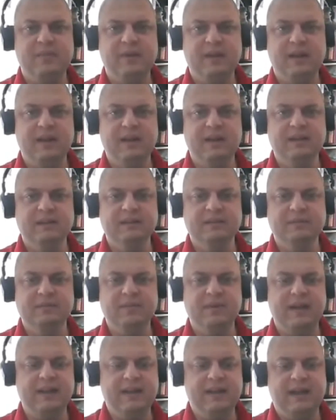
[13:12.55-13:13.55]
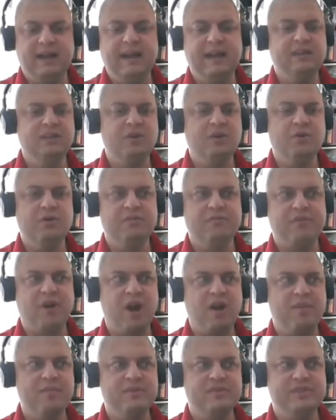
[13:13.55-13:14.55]
I had to go to the
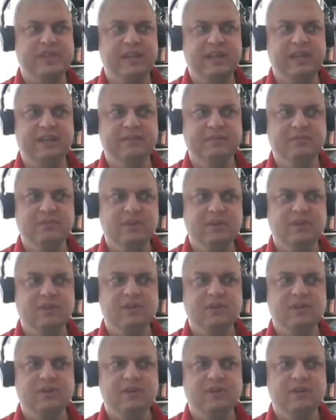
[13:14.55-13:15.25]
pharmacy, and